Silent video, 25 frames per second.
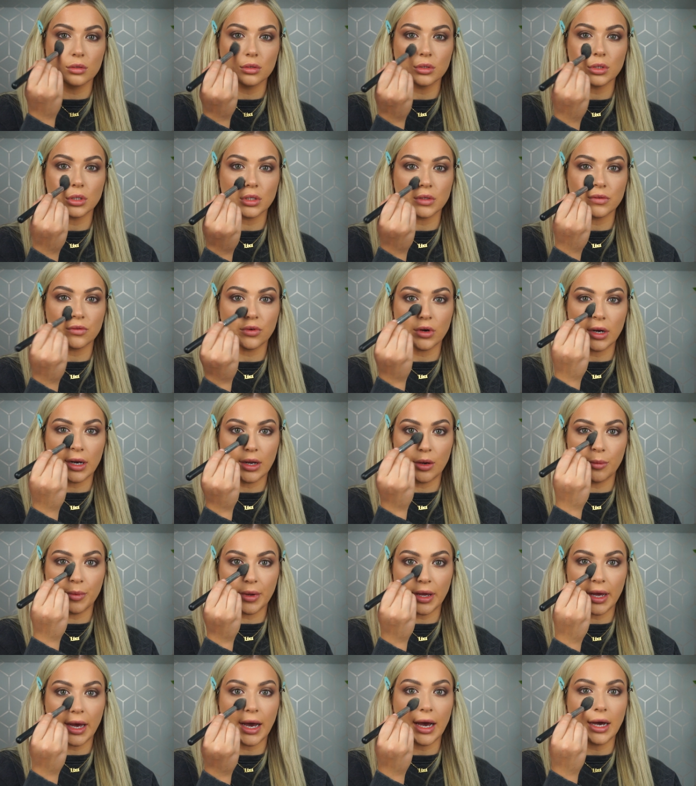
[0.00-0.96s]
Just for a little
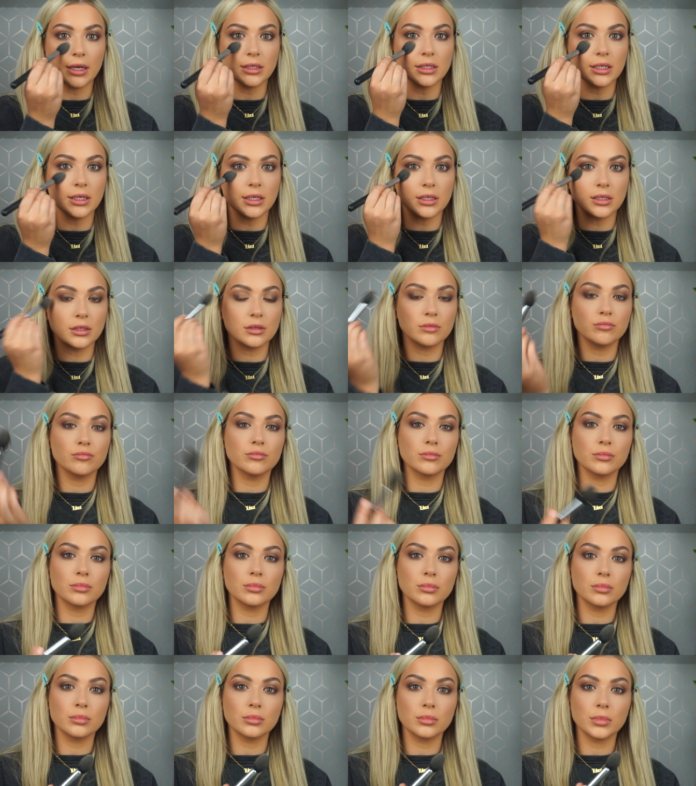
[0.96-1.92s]
bit added
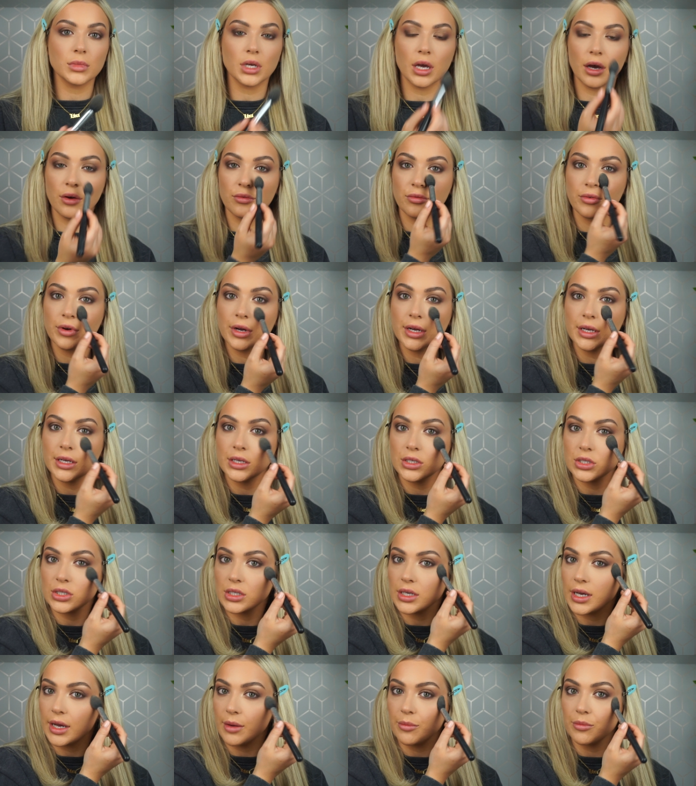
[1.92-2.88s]

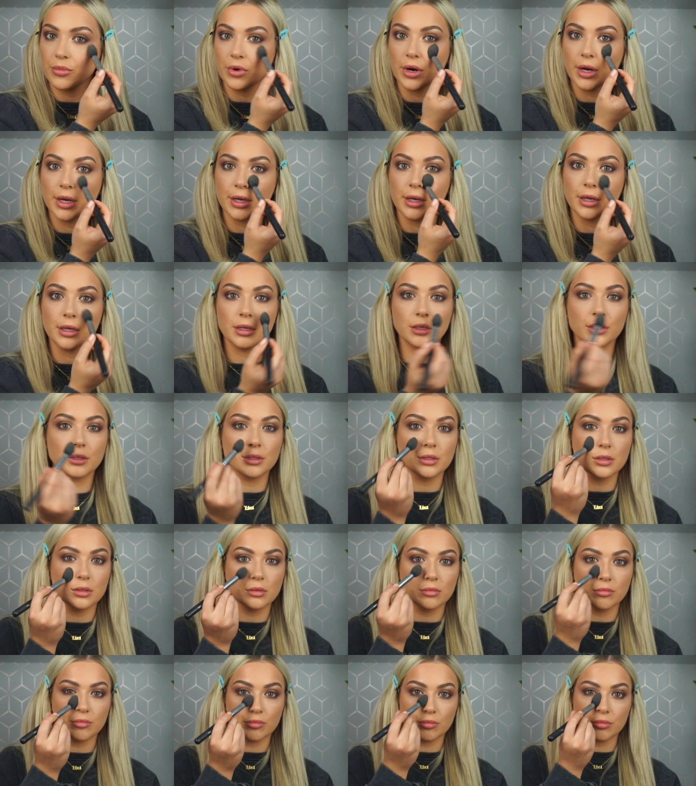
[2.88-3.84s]
coverage and
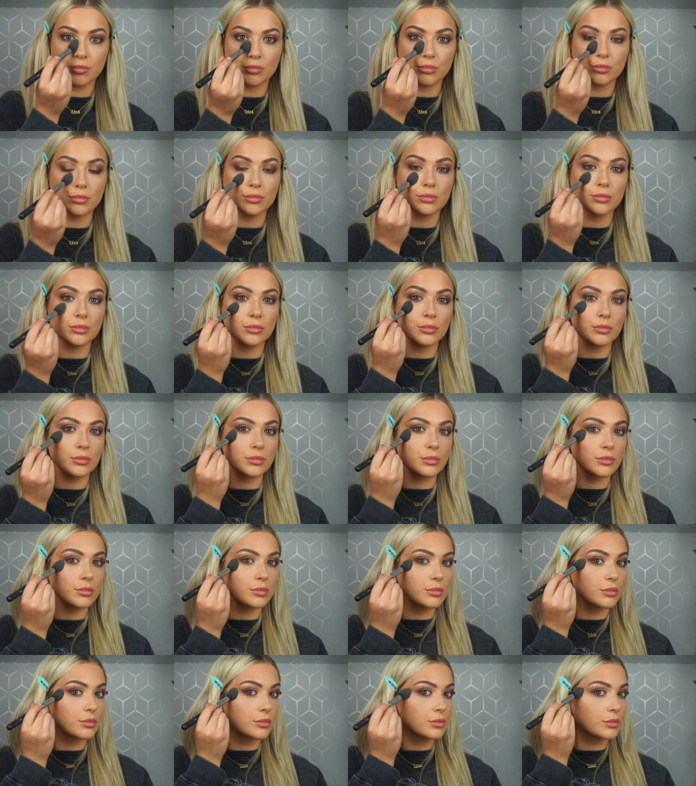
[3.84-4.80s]
brightness.
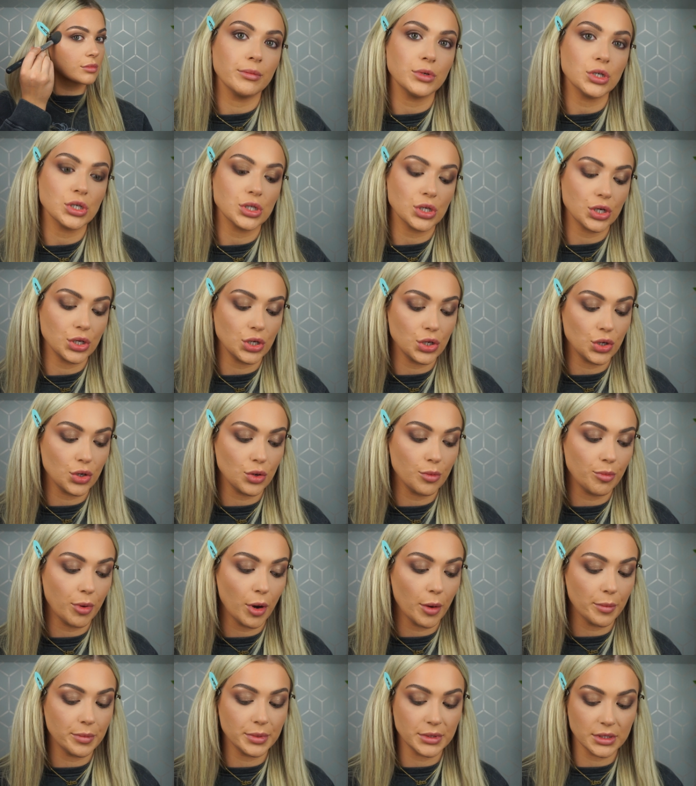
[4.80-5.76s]
I'm just going to
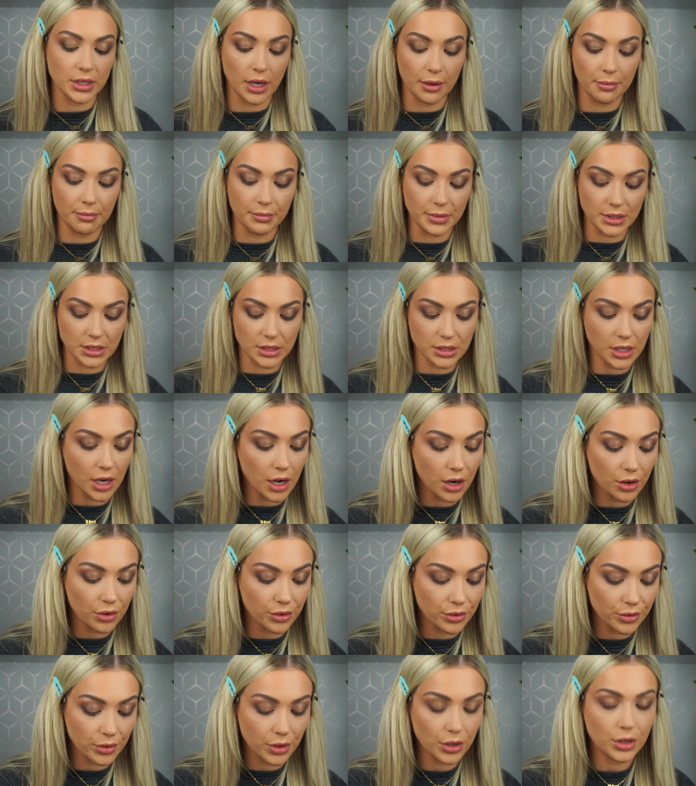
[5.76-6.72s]
pop some
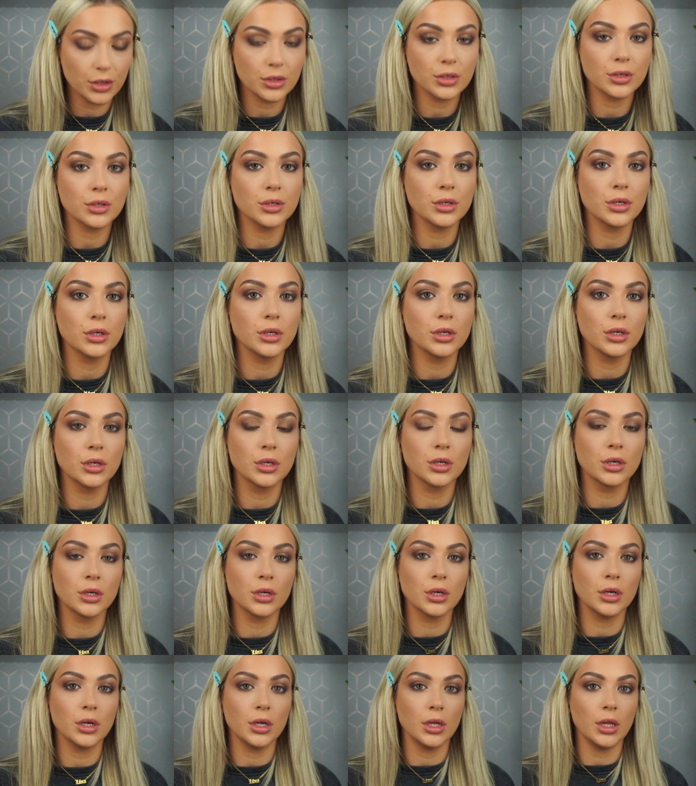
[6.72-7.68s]
mascara on
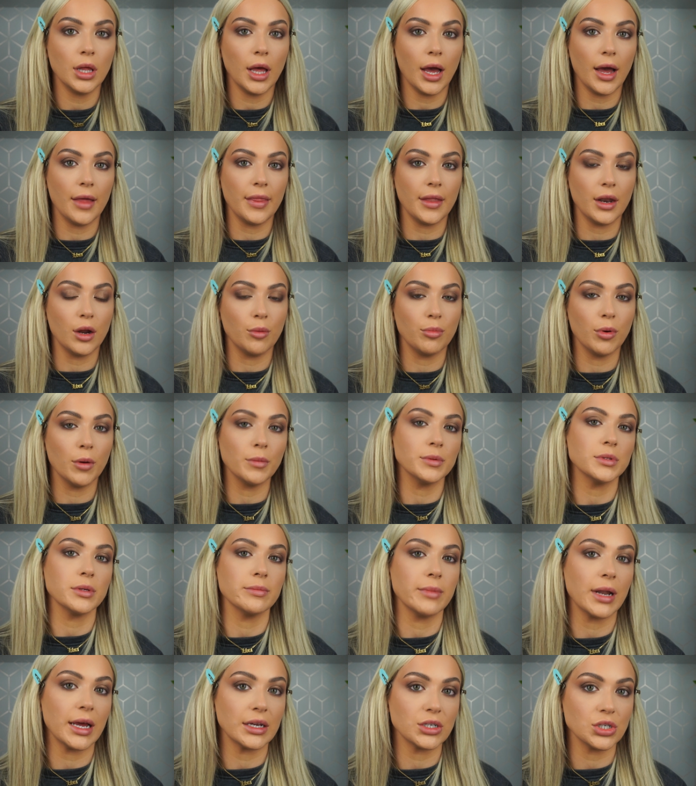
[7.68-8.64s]
and then I'll pop
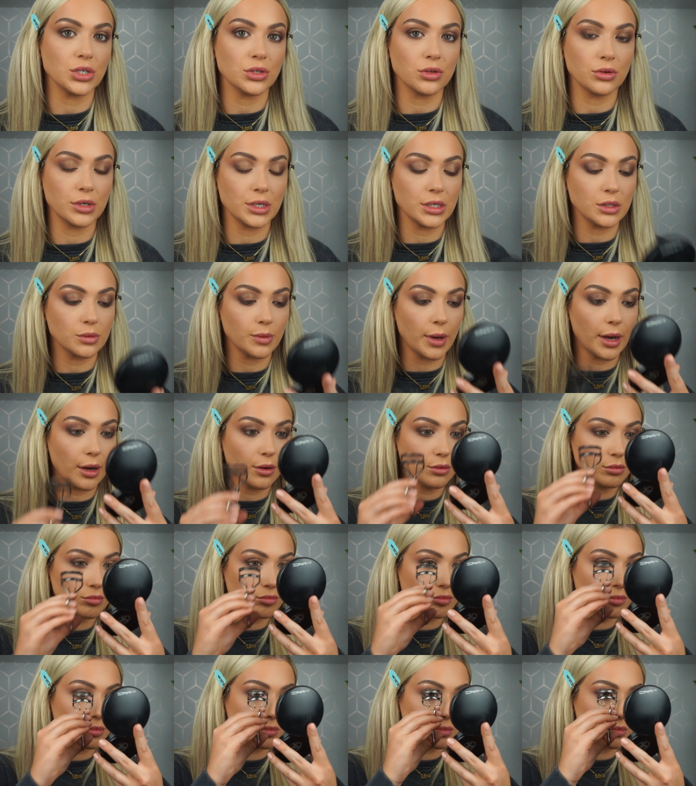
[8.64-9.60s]
some lashes on as well.